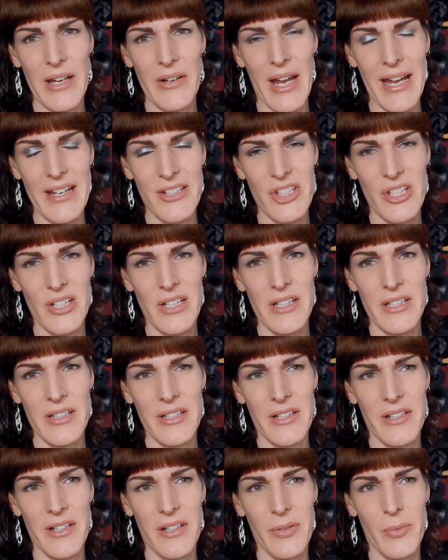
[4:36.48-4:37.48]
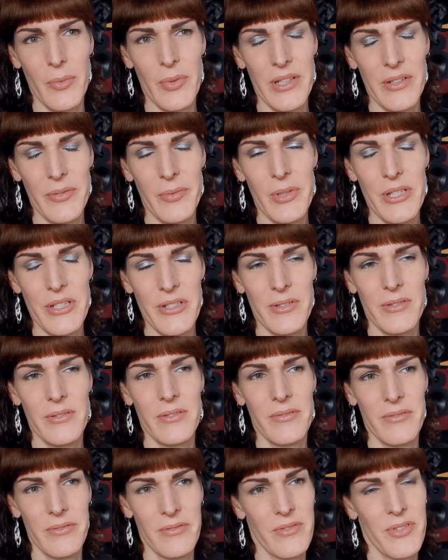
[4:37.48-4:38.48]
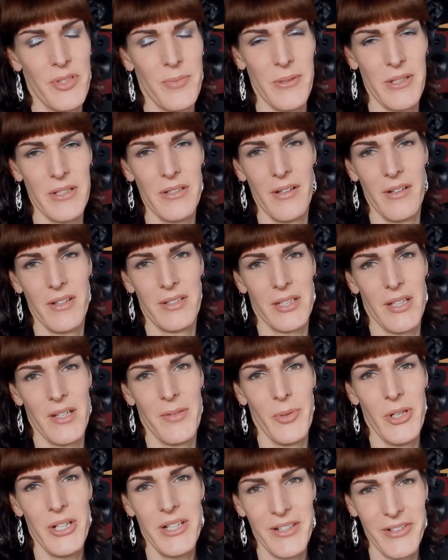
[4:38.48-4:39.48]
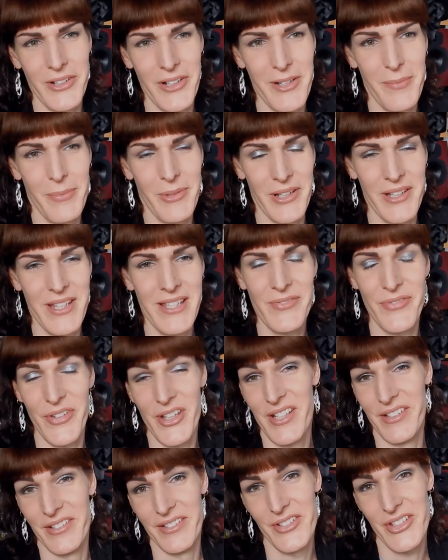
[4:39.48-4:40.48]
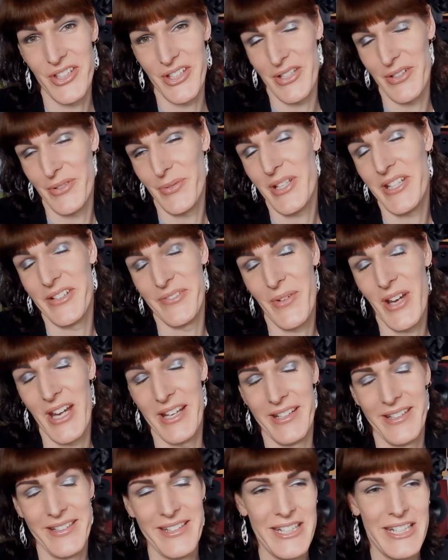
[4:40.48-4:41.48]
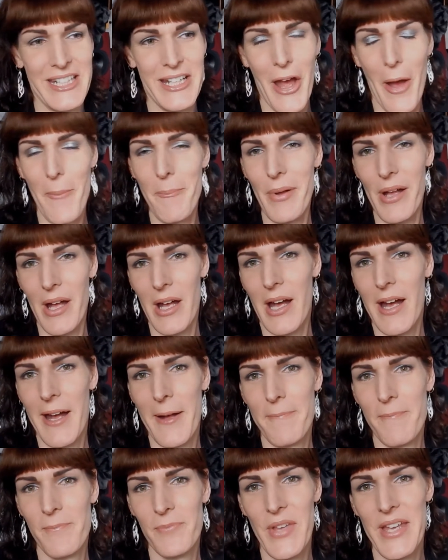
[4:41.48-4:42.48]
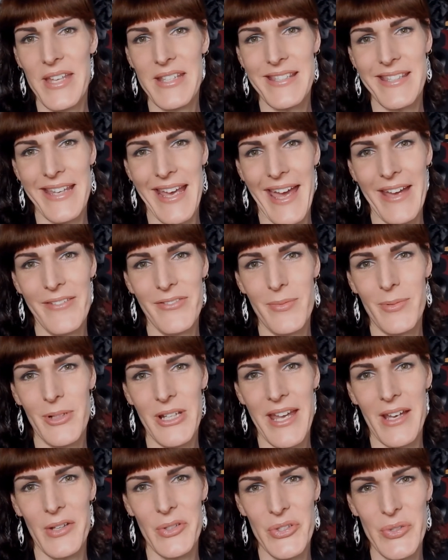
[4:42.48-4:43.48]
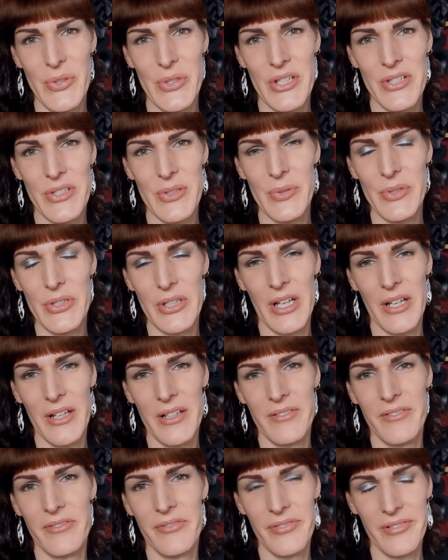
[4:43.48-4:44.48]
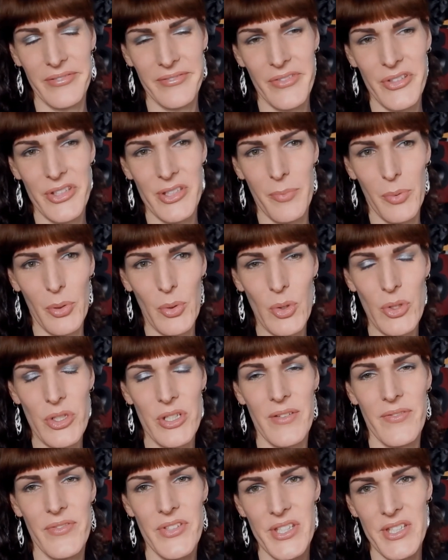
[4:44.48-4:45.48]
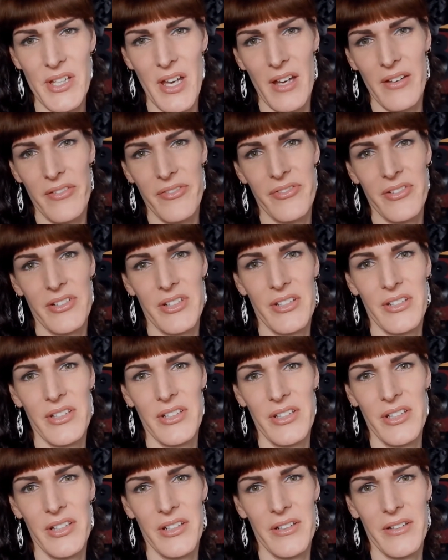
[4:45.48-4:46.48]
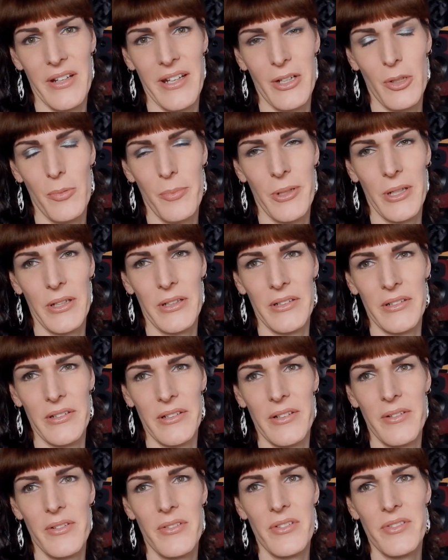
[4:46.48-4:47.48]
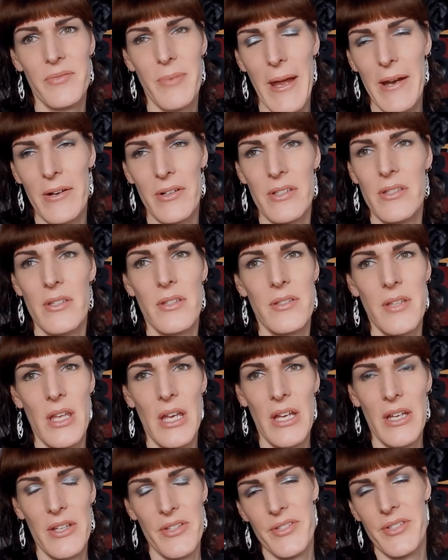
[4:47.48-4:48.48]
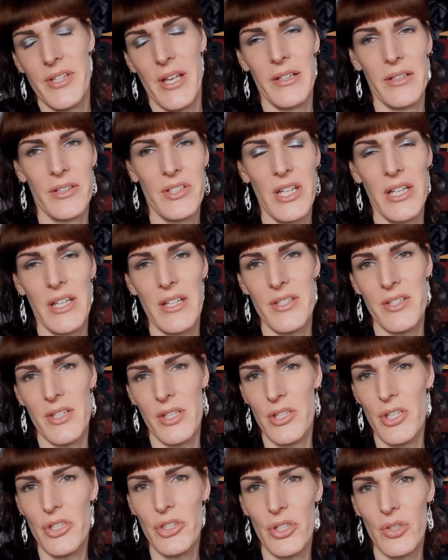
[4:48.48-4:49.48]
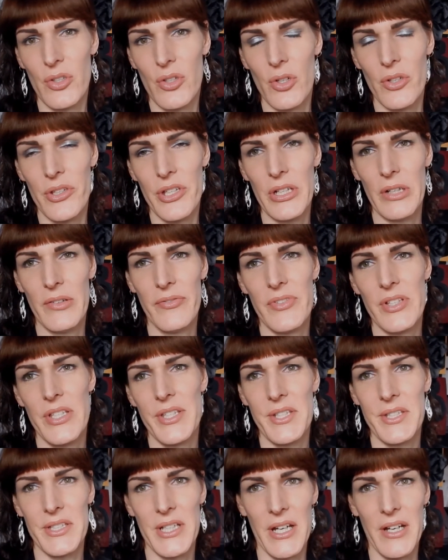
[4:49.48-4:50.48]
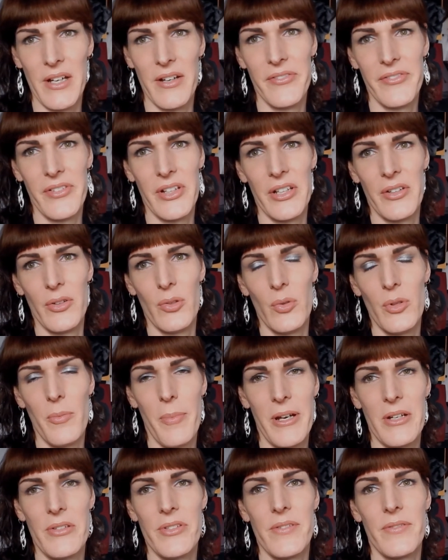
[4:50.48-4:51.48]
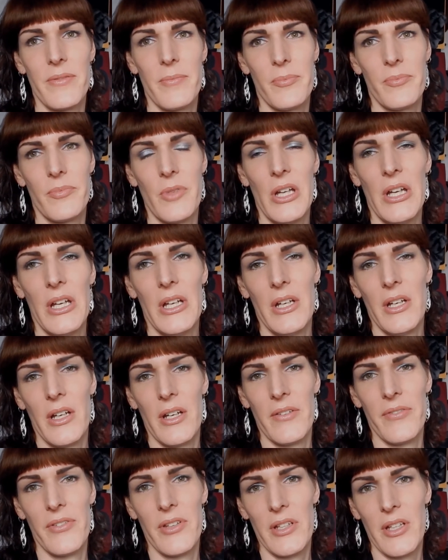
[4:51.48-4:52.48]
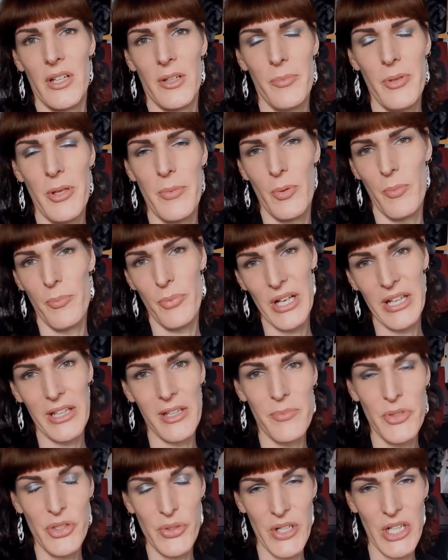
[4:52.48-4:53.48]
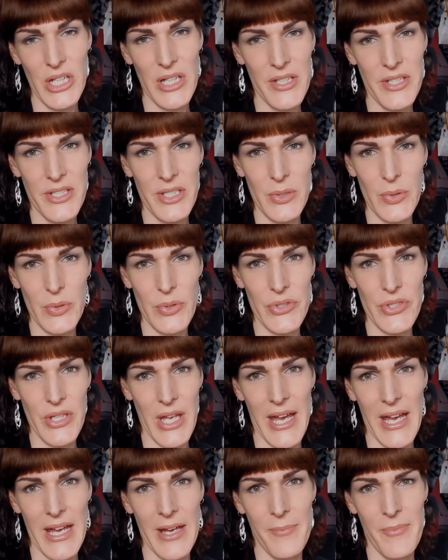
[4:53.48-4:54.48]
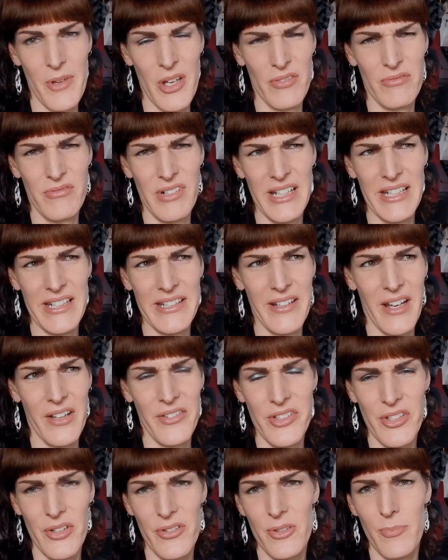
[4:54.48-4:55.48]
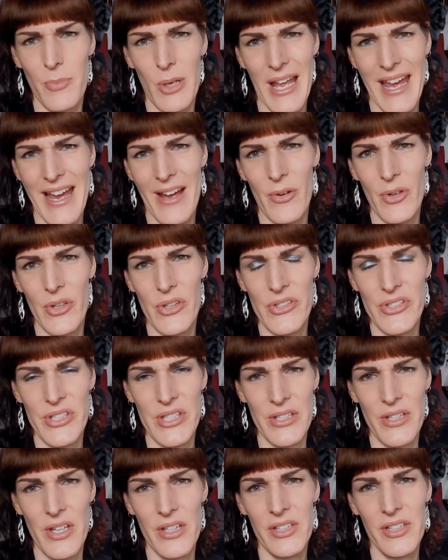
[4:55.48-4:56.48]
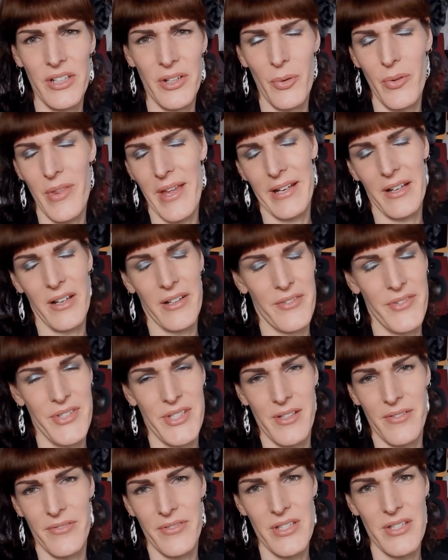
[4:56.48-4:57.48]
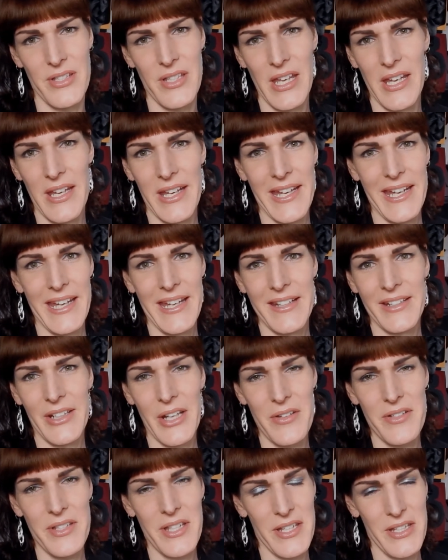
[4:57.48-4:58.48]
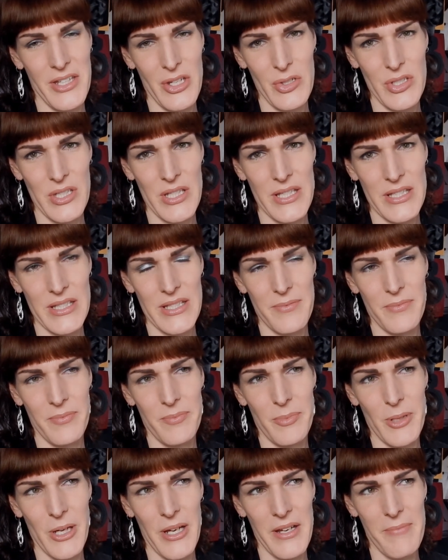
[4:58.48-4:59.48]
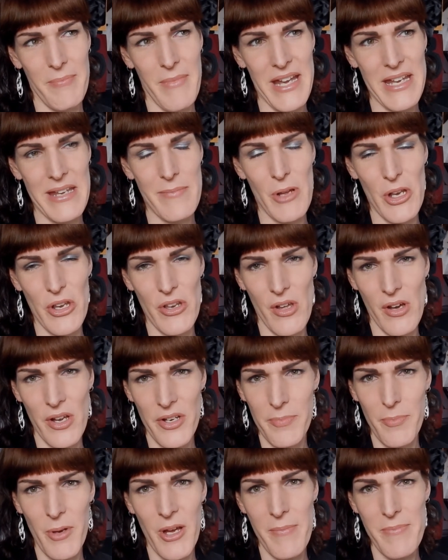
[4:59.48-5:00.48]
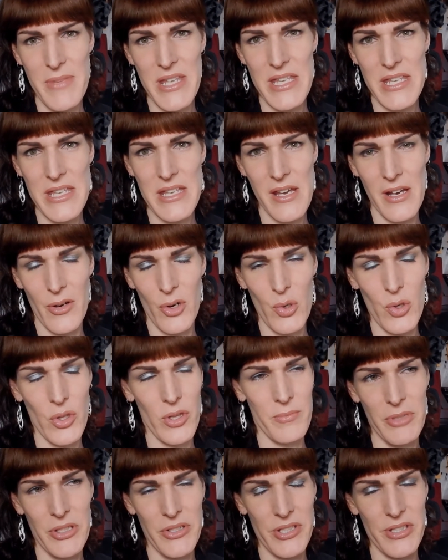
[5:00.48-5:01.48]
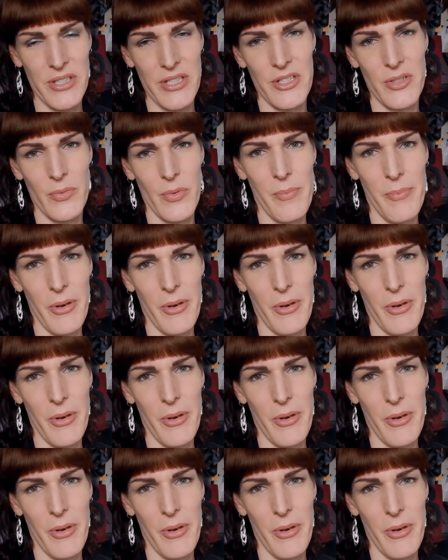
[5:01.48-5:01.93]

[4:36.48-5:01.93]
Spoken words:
actually, we do spend a lot of time working on it, but it's fun, so we don't mind. But it's everybody else who does all the kind of supportive stuff, and helping parents, selling tickets on the door, the office staff, and all the parents of the young people, bring them to rehearsals at really unsociable hours, and all that kind of stuff. It goes unnoticed by many, but not by me or the music teacher. We